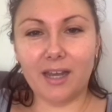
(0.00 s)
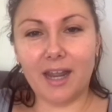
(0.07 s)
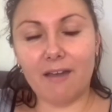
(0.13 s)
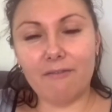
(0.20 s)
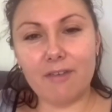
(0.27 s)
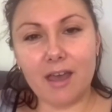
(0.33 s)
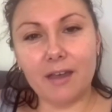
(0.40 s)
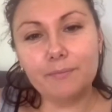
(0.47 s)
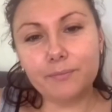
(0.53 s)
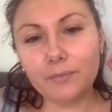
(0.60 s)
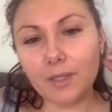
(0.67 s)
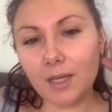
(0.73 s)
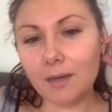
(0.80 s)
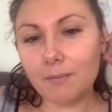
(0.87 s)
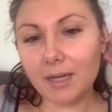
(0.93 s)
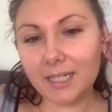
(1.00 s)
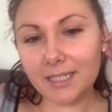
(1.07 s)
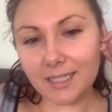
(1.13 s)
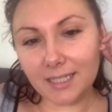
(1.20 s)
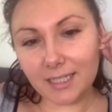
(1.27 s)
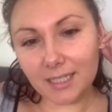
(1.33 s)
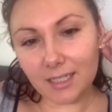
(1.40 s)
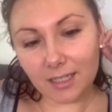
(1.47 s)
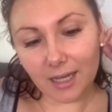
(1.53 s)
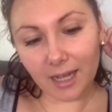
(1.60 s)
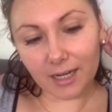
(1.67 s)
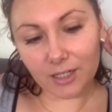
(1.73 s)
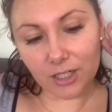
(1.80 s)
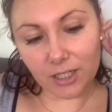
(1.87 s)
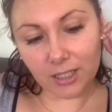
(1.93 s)
you can't have that. I
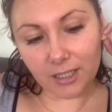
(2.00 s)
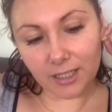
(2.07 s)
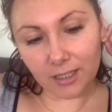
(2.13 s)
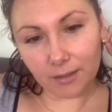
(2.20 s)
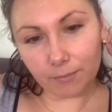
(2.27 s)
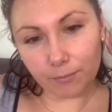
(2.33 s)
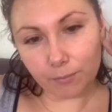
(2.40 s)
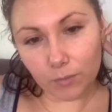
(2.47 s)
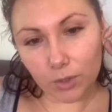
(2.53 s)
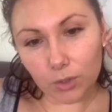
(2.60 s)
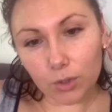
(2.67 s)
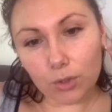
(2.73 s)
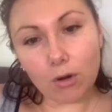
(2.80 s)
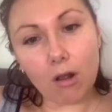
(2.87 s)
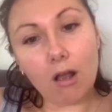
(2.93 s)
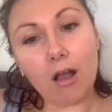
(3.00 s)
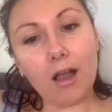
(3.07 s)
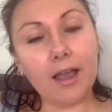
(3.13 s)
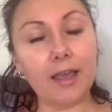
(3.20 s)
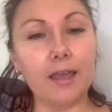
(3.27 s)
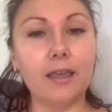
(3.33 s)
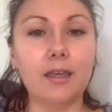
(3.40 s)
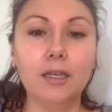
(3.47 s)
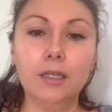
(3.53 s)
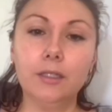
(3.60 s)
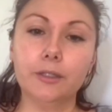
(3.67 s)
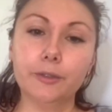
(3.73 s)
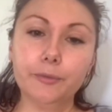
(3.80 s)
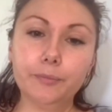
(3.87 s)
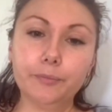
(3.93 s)
did actually
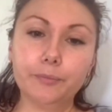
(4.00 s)
try